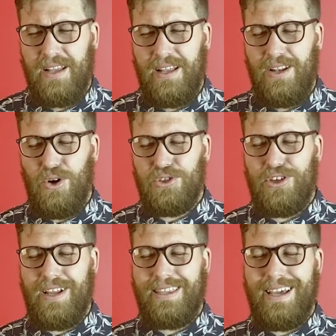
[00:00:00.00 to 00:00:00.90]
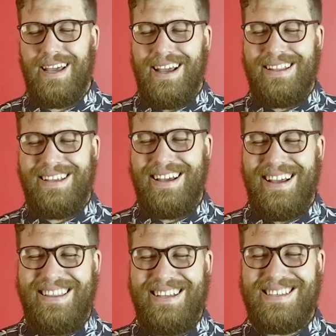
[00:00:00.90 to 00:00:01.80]
Lord, so that the, the,
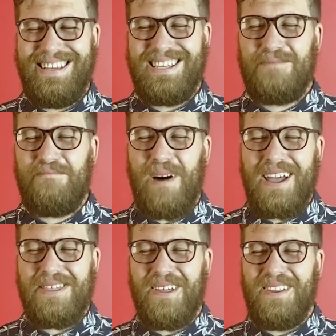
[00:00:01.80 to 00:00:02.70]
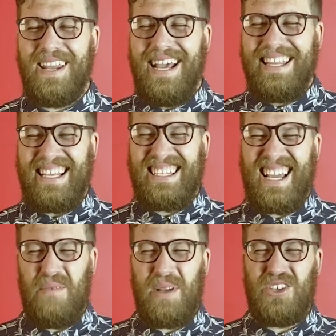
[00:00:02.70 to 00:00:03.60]
this, this python that's
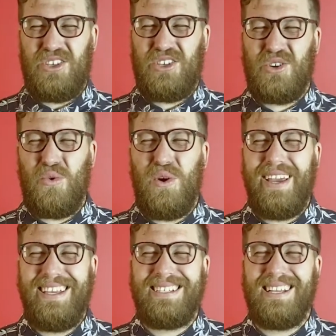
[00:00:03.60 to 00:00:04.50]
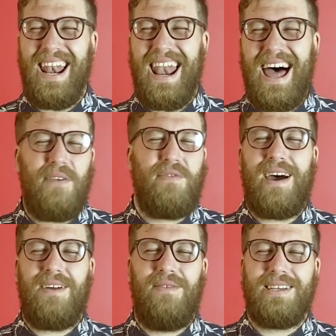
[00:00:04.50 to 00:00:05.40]
coming to squeeze the life
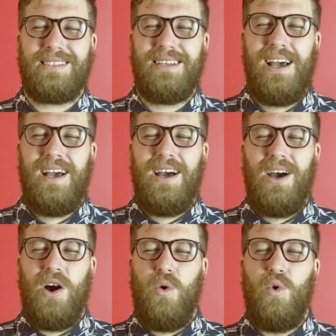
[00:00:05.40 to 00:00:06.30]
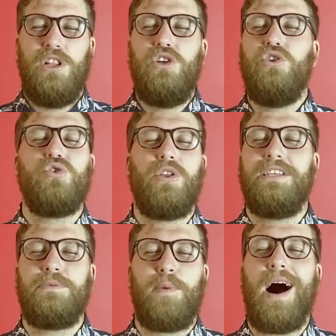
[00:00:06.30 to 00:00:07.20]
out of us will lose all
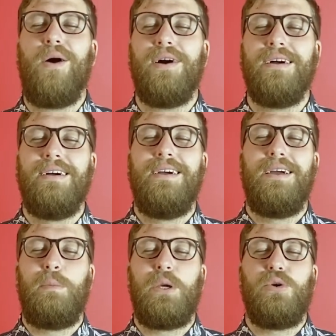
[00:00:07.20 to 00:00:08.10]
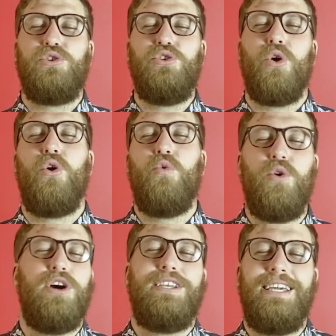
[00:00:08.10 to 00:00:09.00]
its power because your
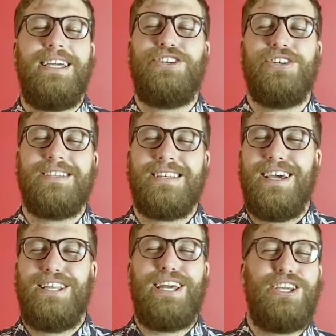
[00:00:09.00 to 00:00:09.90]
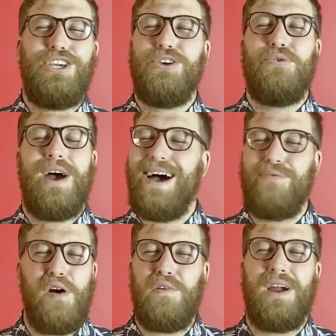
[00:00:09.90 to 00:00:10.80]
word teaches that you have
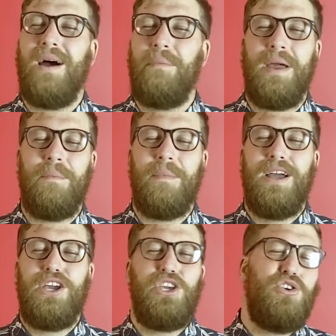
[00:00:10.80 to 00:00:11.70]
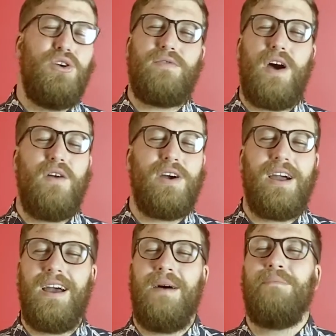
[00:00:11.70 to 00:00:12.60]
overcome him. You have
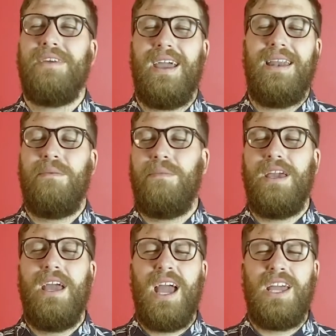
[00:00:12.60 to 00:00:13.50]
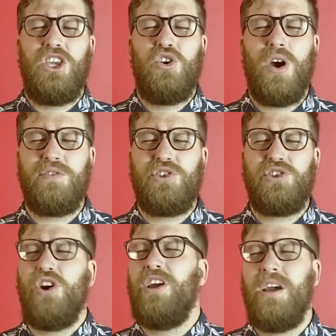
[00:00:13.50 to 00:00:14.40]
overcome the enemy and you have
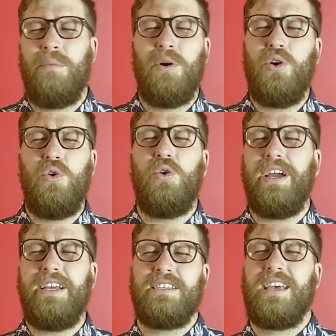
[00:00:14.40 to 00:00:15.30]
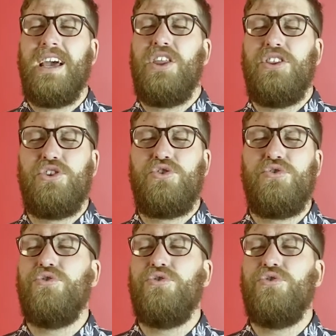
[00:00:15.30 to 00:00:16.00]
shown him who is the true